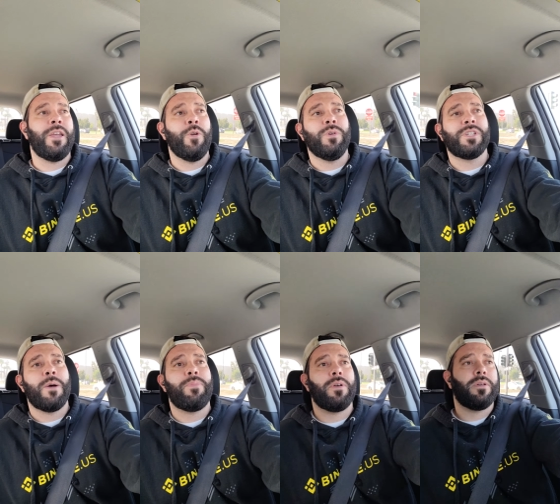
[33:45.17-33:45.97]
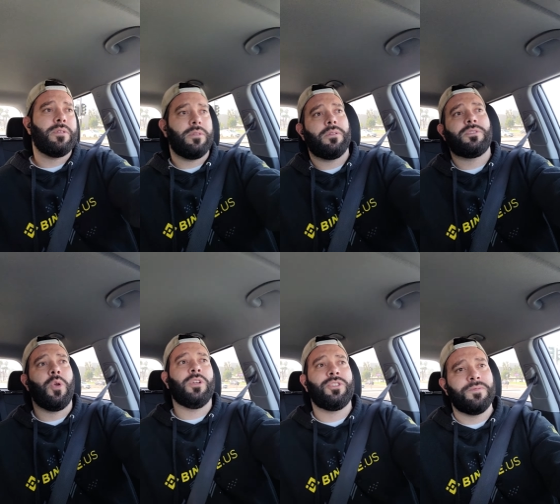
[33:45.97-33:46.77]
It was up
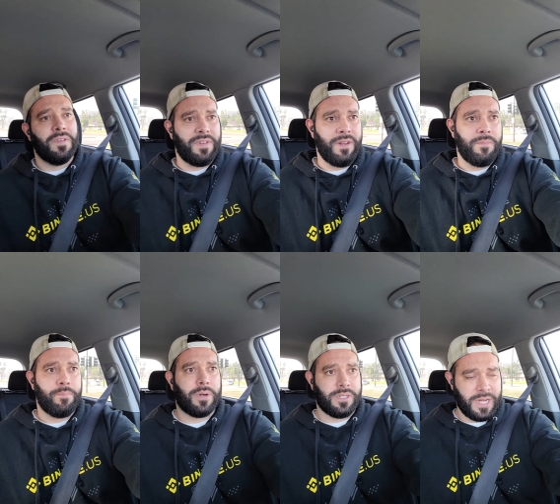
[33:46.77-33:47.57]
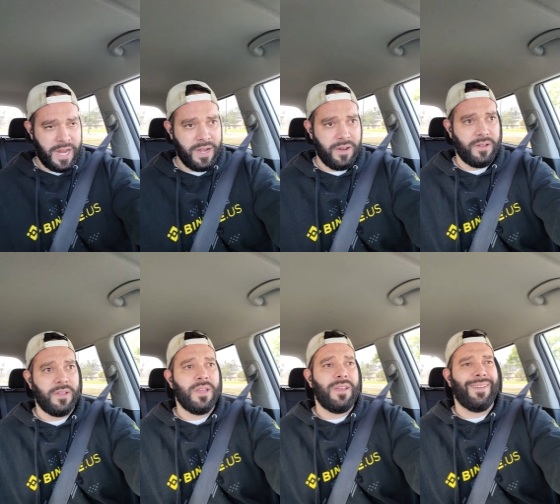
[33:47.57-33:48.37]
250%.
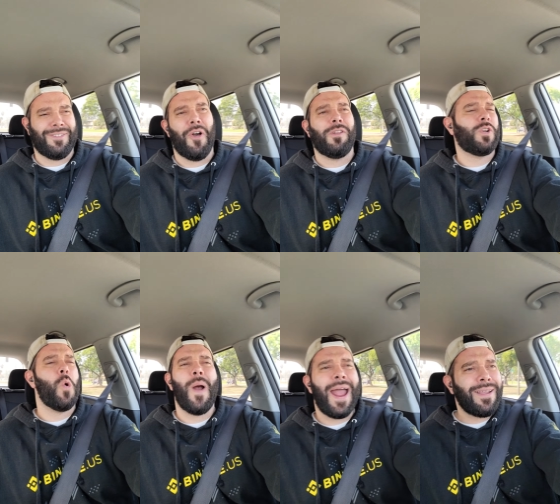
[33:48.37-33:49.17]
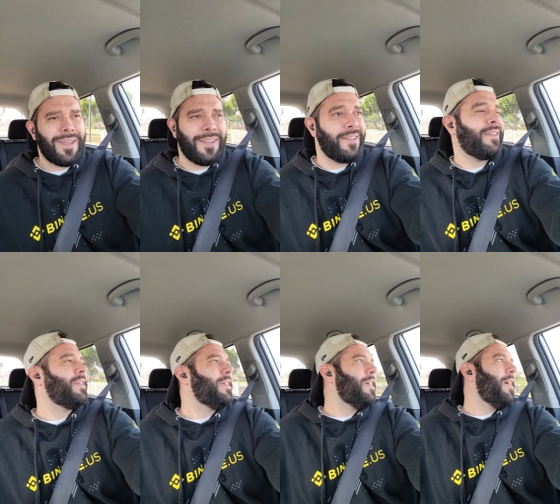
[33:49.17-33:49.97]
It's called Quack.
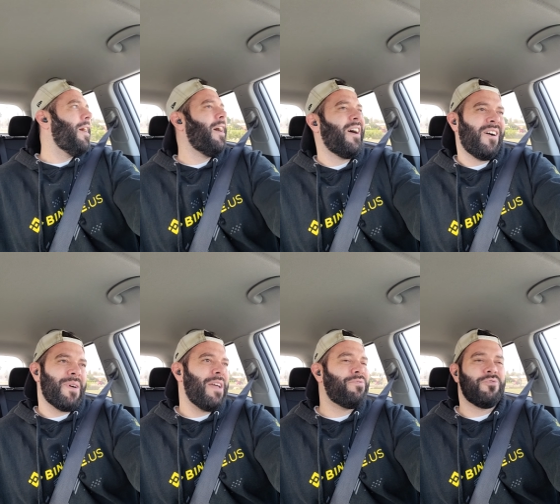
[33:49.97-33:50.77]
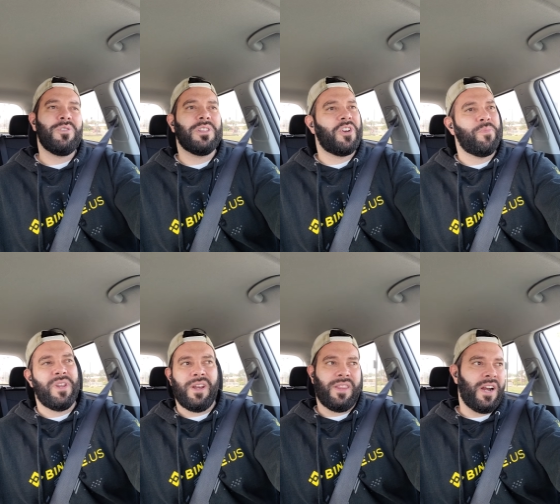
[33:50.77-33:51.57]
Um, I threw a little
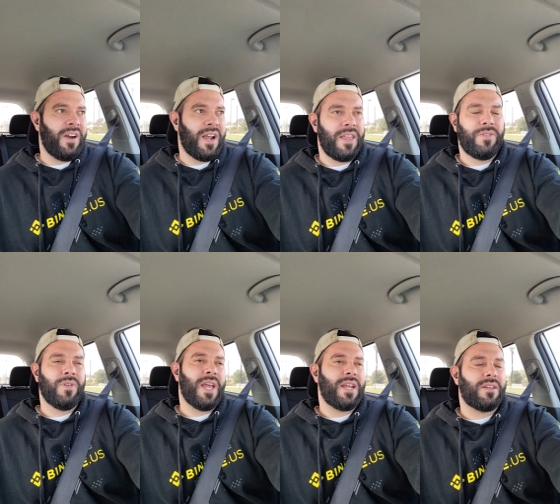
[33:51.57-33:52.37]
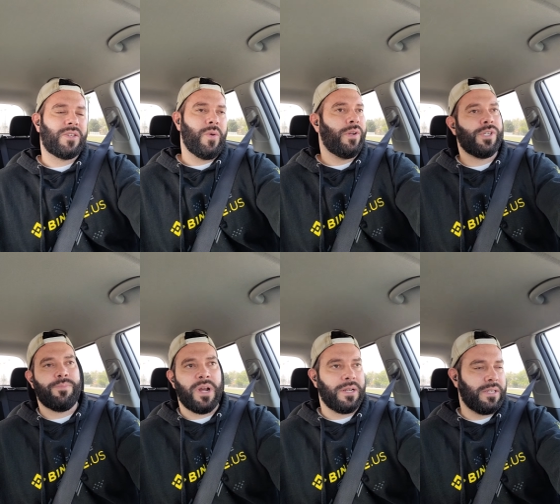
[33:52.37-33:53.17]
bit in there. I threw like
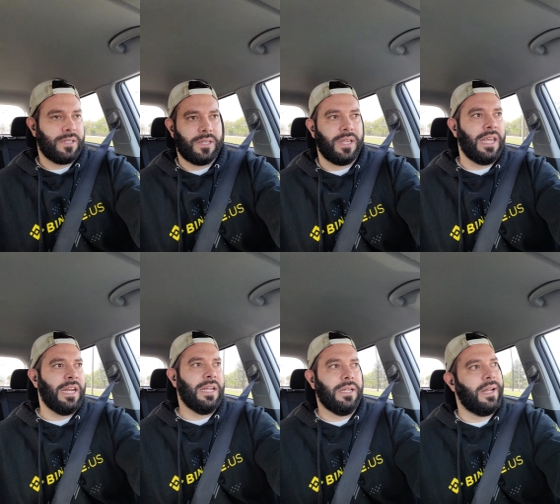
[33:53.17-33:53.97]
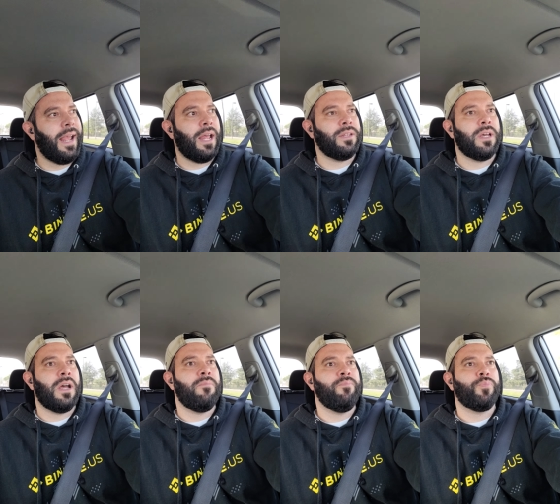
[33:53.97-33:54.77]
200 bucks in it, and
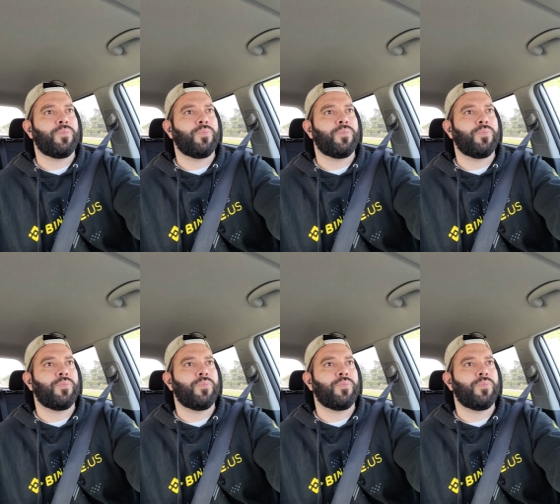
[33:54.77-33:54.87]
um,